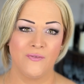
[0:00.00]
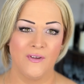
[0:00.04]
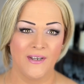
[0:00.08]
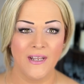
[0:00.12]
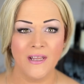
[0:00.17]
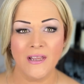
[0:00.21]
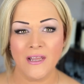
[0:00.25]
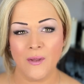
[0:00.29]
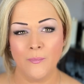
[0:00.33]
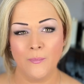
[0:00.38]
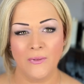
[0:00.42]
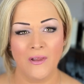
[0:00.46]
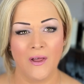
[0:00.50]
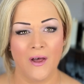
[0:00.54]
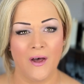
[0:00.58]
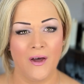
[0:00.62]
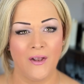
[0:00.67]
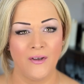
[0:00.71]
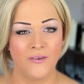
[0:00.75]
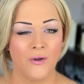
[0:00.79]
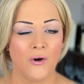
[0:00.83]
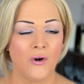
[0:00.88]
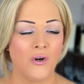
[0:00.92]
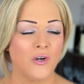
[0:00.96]
Vanilla
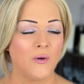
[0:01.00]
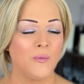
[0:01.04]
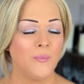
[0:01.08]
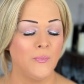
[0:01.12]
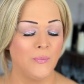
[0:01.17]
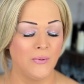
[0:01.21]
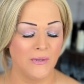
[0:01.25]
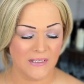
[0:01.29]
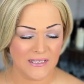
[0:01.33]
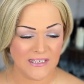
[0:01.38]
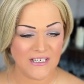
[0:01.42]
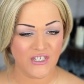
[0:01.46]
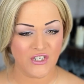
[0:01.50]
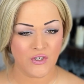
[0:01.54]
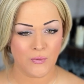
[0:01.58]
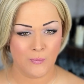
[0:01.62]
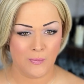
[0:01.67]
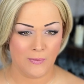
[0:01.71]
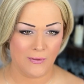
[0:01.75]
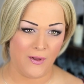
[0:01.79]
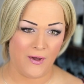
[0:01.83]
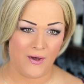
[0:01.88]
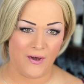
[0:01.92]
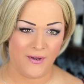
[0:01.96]
Blonde or
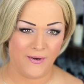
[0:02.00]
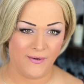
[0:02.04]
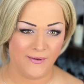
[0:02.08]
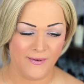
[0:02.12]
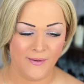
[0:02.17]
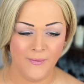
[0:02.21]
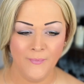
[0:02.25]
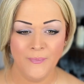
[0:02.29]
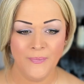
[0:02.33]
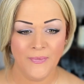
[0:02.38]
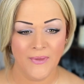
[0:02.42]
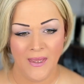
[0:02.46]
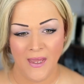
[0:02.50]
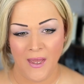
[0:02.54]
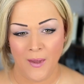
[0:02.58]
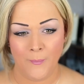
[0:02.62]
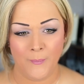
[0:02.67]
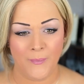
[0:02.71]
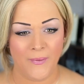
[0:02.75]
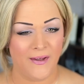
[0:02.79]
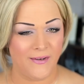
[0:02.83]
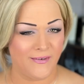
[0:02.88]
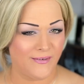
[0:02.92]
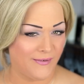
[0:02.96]
Bleach Blonde.
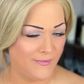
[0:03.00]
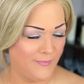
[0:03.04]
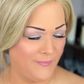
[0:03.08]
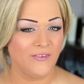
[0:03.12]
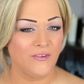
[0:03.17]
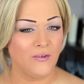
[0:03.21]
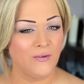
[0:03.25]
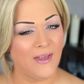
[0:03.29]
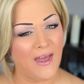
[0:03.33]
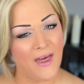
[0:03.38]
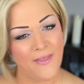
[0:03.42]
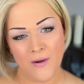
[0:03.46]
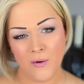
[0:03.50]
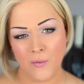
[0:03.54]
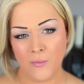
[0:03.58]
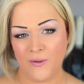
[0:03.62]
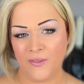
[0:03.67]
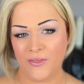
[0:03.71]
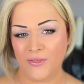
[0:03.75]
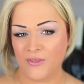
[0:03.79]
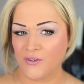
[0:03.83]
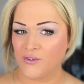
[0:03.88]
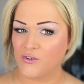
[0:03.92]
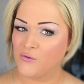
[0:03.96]
But together
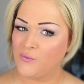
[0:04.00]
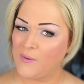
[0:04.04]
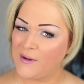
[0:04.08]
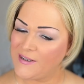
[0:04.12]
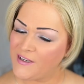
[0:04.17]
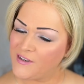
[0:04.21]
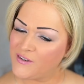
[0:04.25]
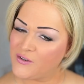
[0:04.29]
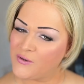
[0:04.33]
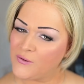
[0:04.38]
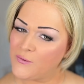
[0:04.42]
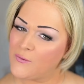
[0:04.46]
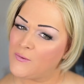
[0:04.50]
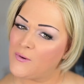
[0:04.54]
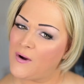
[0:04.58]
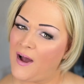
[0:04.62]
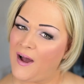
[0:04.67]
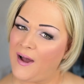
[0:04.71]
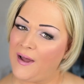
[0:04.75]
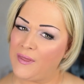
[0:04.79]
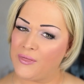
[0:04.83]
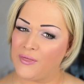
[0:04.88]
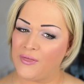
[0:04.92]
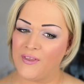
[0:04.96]
with the 22,
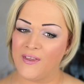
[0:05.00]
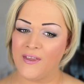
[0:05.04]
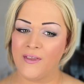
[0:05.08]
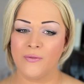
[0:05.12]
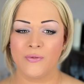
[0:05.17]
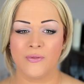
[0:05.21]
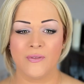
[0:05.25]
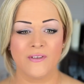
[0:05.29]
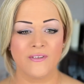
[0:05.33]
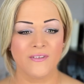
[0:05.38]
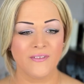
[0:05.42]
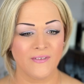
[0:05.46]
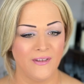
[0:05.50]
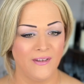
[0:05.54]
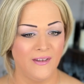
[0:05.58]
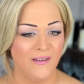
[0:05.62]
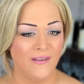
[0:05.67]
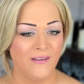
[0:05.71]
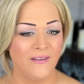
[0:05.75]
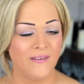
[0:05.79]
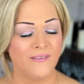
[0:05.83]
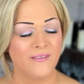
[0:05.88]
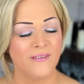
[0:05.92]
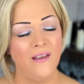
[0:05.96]
I think this
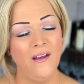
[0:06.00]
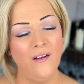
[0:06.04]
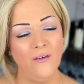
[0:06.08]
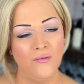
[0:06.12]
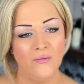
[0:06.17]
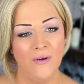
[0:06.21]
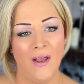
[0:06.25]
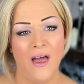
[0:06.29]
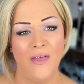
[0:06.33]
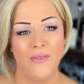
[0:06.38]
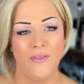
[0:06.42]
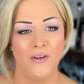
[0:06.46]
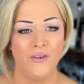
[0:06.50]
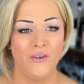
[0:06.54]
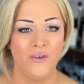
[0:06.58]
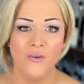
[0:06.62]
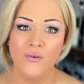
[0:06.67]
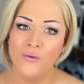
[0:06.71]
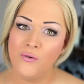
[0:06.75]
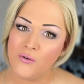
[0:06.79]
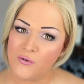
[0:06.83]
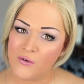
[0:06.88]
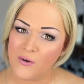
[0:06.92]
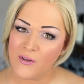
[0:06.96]
is a rather
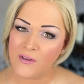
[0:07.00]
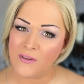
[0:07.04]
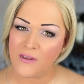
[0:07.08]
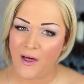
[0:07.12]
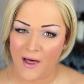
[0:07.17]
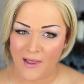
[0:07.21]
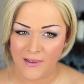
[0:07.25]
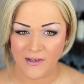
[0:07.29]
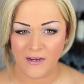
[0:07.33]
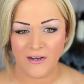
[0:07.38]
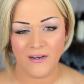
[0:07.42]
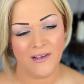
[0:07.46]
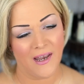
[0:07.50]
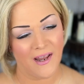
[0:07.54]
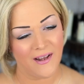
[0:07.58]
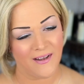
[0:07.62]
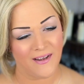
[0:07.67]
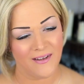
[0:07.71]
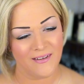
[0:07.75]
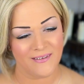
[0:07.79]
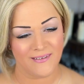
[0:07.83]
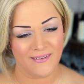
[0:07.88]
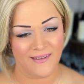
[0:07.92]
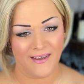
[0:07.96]
neutral color, like
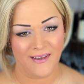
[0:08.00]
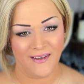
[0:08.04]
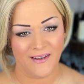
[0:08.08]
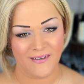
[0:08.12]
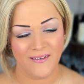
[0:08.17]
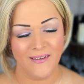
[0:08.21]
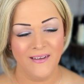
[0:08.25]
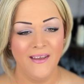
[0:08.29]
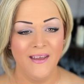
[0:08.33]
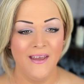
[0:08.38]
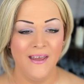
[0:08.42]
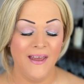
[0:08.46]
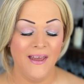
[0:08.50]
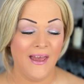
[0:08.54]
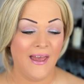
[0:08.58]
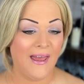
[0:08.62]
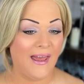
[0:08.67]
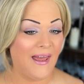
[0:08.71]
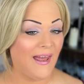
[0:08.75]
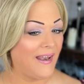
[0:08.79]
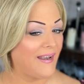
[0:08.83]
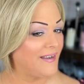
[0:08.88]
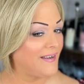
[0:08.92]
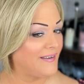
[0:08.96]
I said.
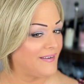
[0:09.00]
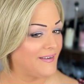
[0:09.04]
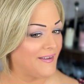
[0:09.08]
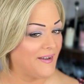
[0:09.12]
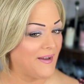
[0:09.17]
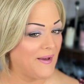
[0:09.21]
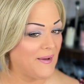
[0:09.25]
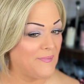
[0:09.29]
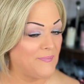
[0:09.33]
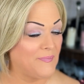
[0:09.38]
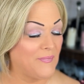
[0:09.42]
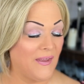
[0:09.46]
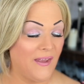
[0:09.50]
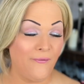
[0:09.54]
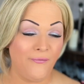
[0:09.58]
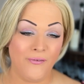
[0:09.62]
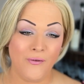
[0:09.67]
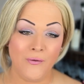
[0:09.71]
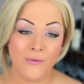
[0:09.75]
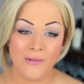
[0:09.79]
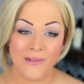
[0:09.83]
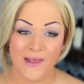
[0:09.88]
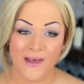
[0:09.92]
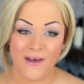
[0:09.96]
And if
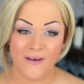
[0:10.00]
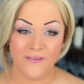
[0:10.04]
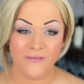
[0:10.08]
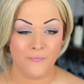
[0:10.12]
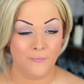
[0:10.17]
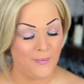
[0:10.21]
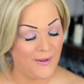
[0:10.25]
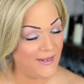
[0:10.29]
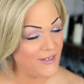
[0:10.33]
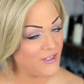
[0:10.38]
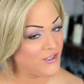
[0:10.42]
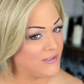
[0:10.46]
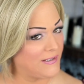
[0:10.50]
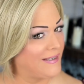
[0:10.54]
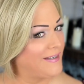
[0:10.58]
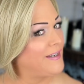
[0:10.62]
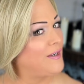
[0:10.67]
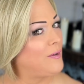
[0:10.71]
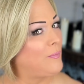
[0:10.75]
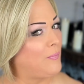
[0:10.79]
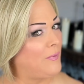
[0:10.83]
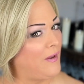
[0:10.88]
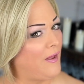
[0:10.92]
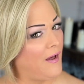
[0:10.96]
you love beige
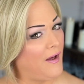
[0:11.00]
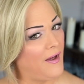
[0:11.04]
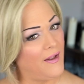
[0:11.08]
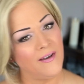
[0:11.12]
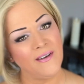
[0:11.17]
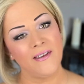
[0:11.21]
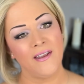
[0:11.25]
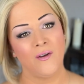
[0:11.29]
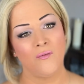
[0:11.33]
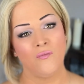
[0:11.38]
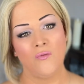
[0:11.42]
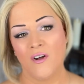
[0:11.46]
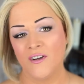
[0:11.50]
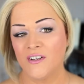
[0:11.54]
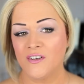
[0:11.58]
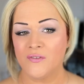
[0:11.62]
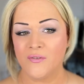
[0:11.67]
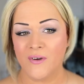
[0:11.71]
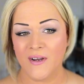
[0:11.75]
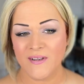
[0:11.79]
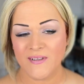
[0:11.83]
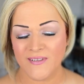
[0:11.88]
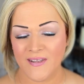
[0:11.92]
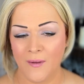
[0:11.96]
linen blonde and want to
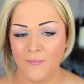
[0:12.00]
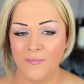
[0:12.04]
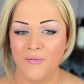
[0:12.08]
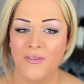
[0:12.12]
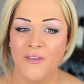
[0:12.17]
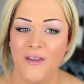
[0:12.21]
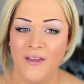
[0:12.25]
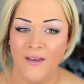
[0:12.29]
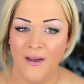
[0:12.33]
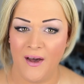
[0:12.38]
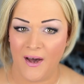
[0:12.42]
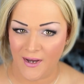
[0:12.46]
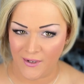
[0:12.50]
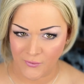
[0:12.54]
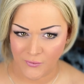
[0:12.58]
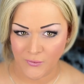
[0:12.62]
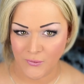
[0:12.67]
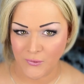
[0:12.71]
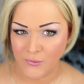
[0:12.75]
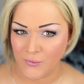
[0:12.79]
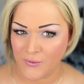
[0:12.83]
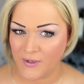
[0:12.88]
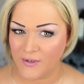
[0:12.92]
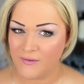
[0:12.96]
try something
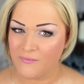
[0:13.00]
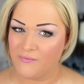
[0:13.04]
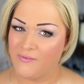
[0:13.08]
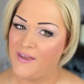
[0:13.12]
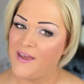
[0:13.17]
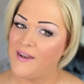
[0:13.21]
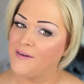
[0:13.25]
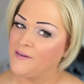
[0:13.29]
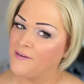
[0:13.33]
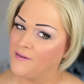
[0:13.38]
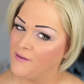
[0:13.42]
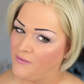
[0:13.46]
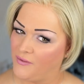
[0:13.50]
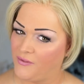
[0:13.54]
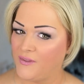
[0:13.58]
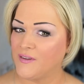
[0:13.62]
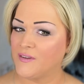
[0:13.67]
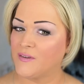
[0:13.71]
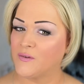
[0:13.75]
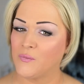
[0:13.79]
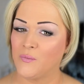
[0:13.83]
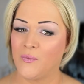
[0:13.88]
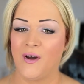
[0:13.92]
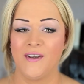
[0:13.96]
unrooted, then
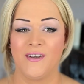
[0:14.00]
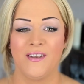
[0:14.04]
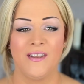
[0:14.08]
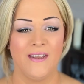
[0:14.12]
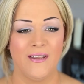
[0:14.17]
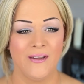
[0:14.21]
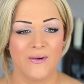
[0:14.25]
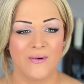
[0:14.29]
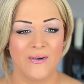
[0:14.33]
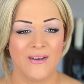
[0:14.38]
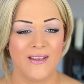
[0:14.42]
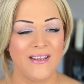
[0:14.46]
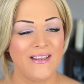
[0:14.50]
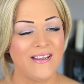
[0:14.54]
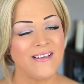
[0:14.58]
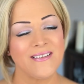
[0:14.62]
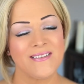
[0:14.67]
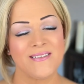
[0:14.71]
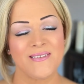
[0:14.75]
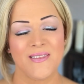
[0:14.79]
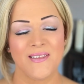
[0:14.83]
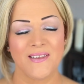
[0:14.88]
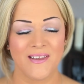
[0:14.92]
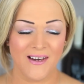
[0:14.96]
this one here
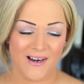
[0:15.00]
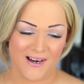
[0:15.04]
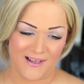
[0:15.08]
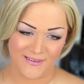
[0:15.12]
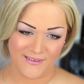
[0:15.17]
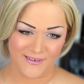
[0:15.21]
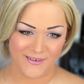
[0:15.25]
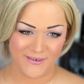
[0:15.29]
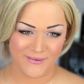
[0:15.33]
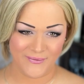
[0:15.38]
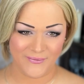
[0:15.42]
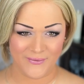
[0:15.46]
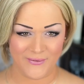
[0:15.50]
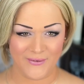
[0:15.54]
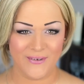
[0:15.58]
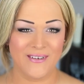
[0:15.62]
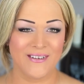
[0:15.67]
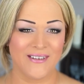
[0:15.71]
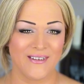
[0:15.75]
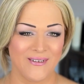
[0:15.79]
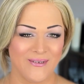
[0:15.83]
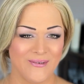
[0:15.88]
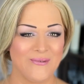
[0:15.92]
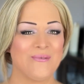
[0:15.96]
is the color for
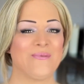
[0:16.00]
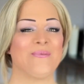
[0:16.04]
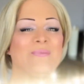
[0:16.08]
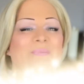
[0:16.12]
you.